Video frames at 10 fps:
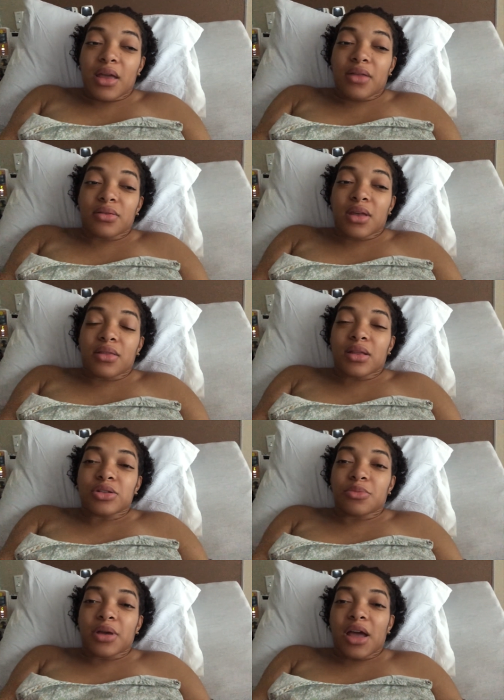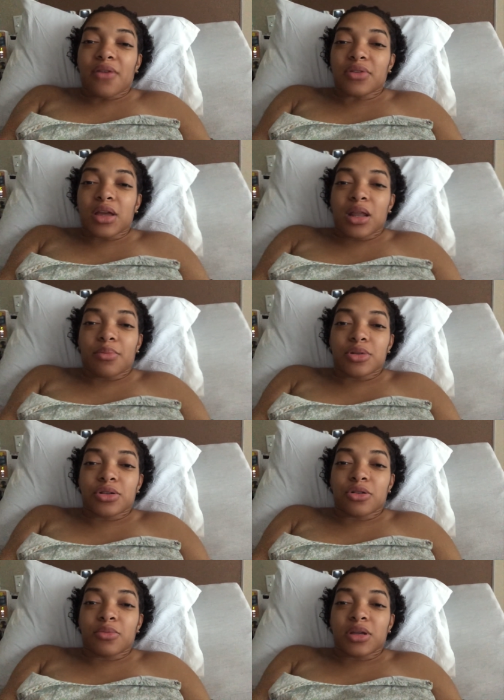And then they told me I have to get an
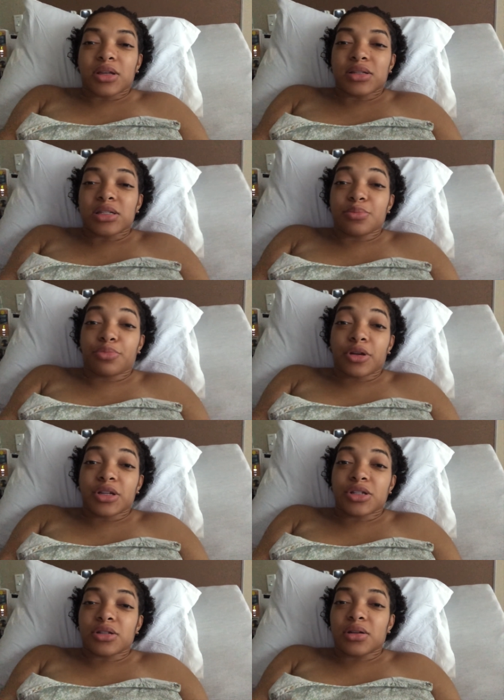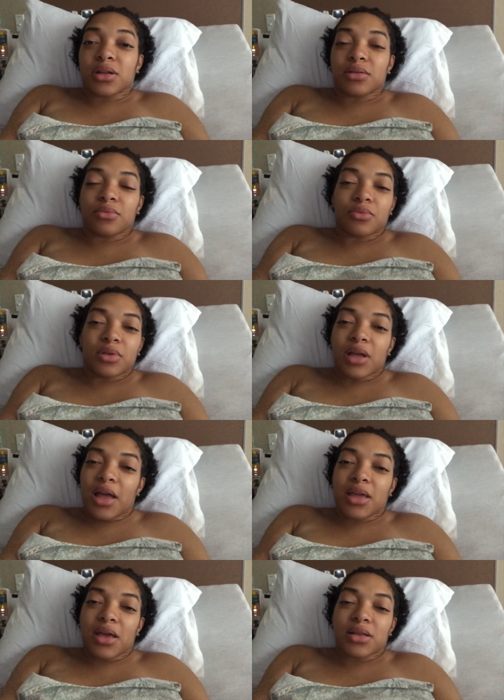epidural because he's breech and
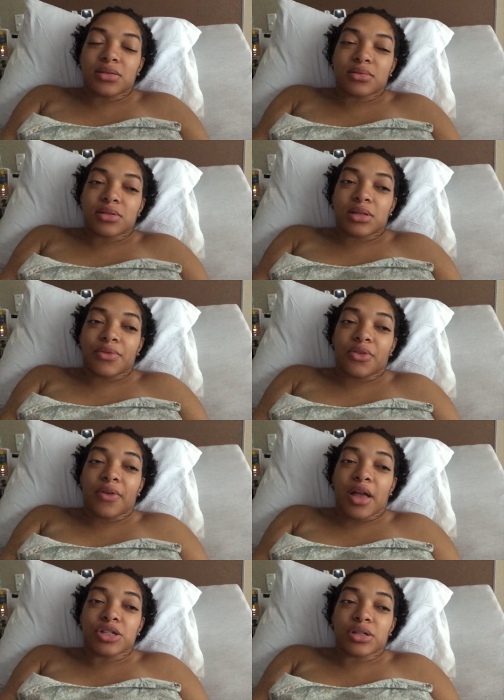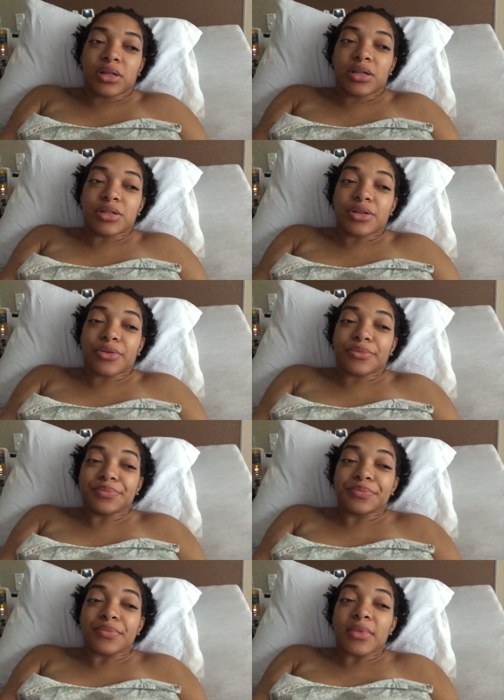I can't deliver vaginally. So
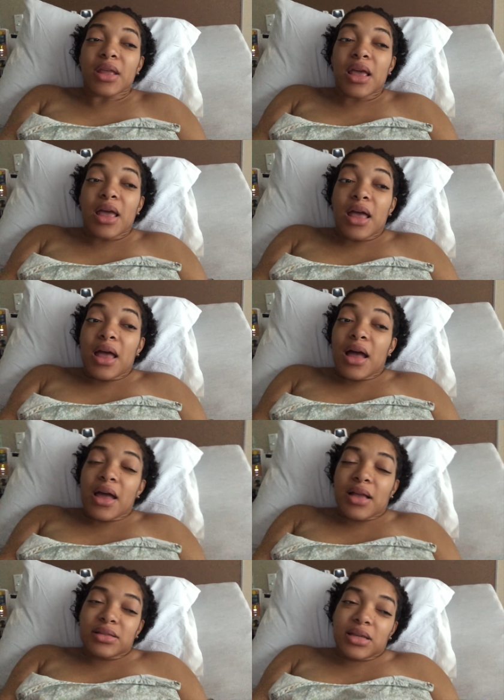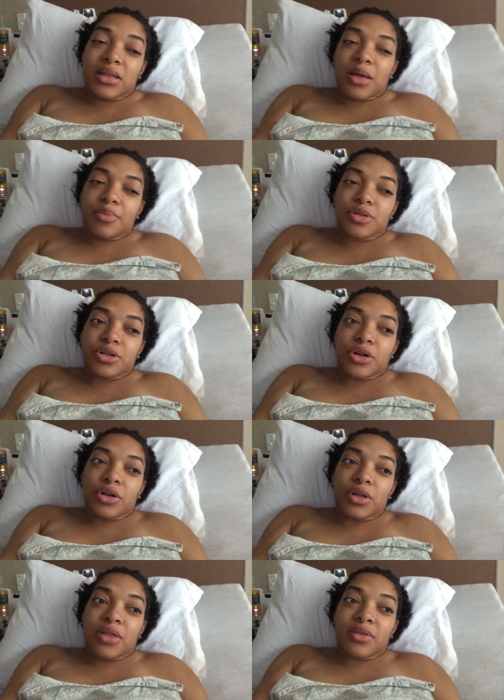I had to get the
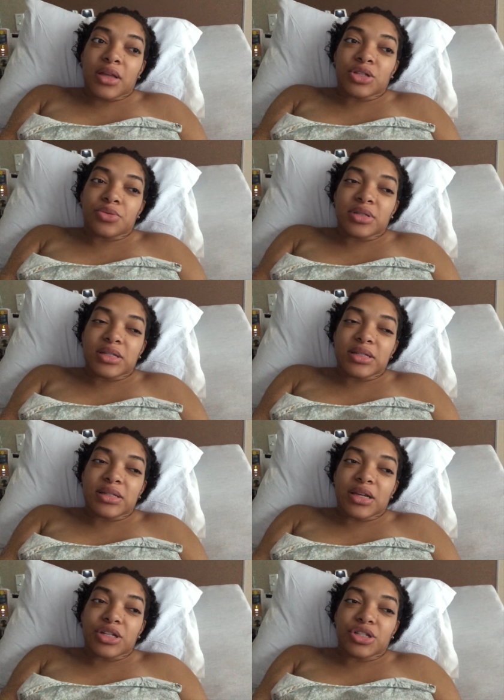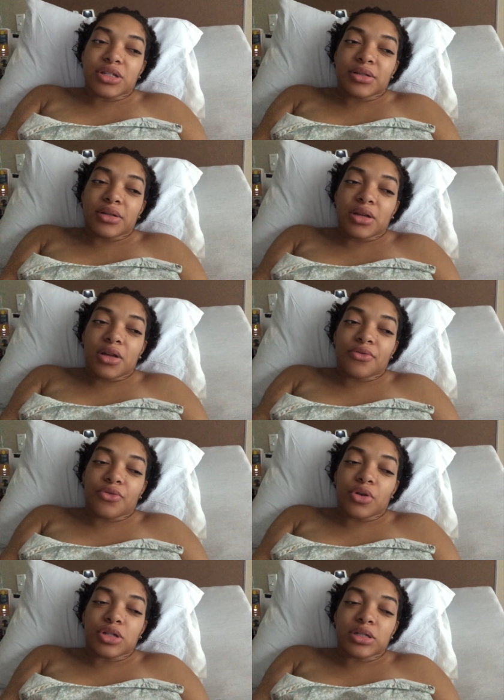epidural and then do a C-section,
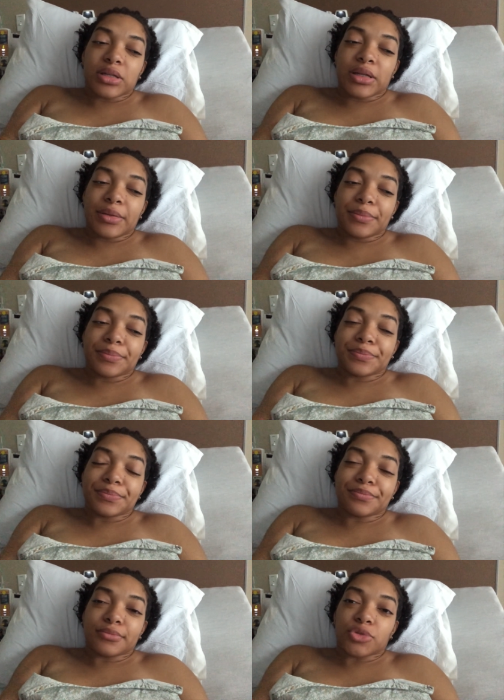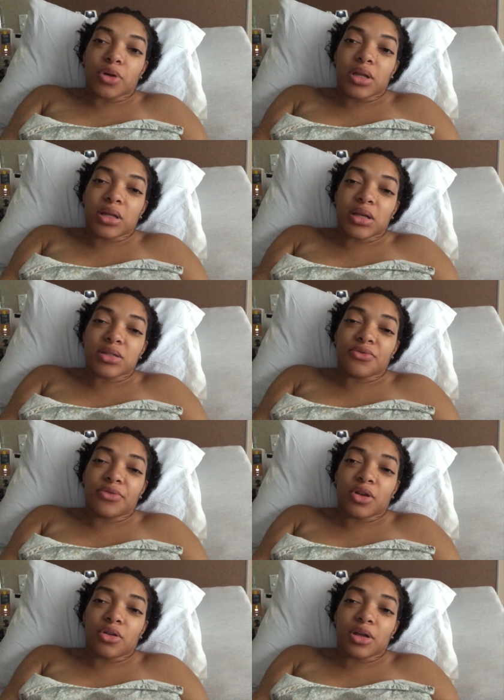unfortunately. So I didn't get to
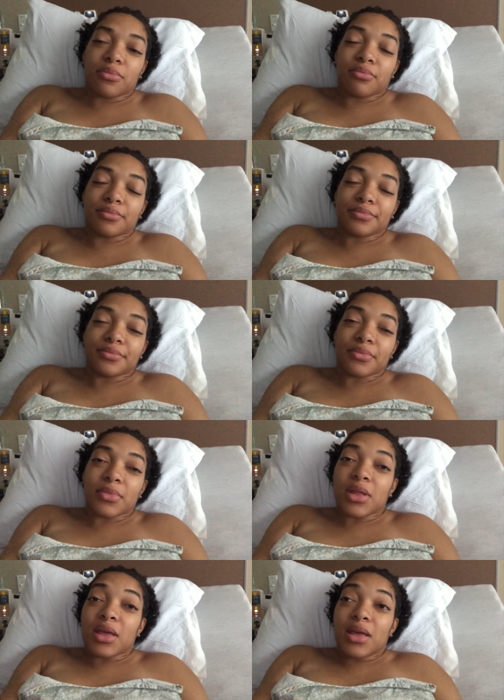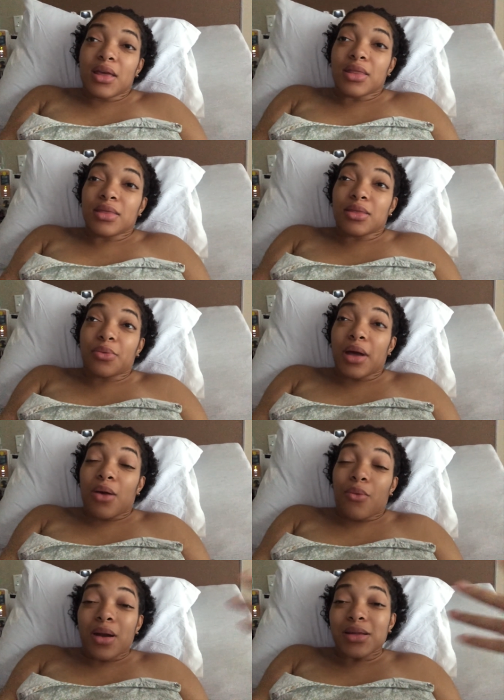feel him the way
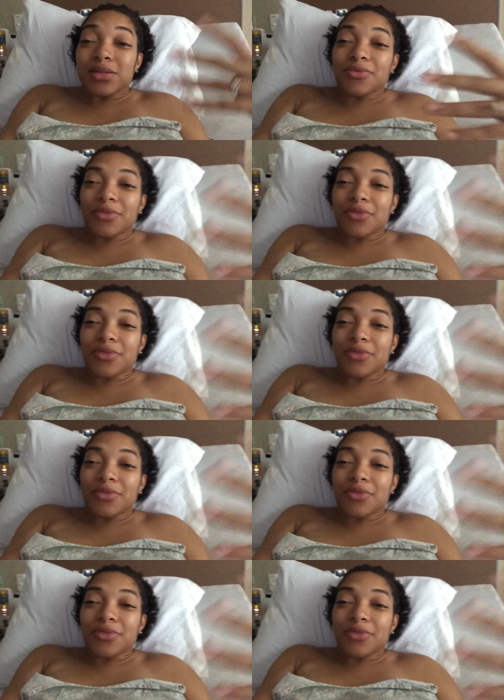I wanted to